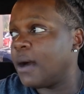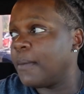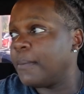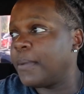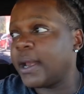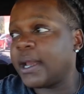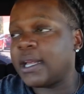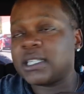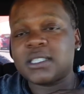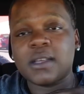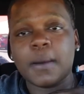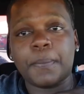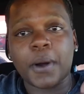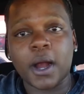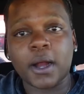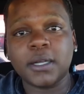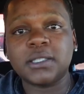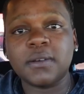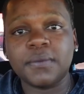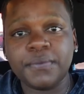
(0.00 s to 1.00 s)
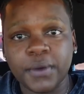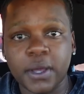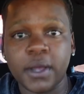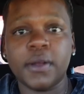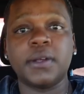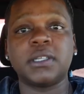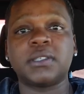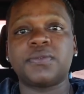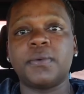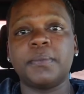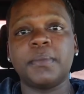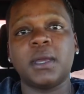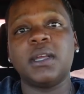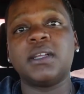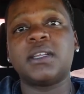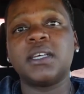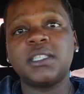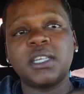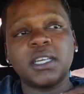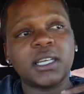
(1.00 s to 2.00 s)
But it's the perseverance for me
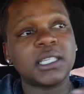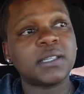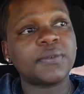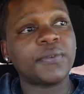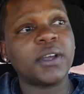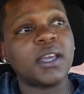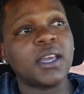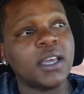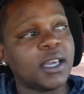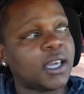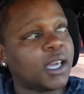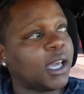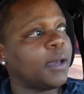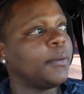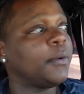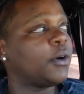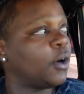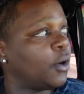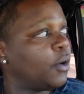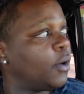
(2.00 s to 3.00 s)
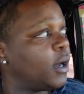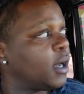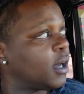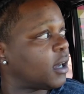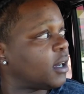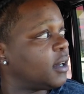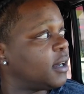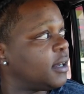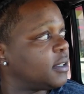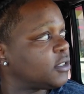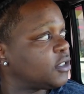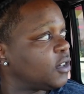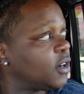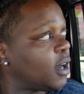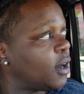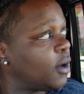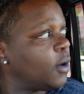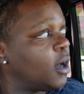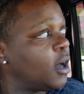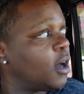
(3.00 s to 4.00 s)
to just freaking keep going, because, you
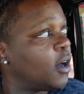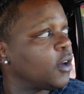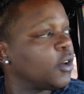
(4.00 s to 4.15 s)
know,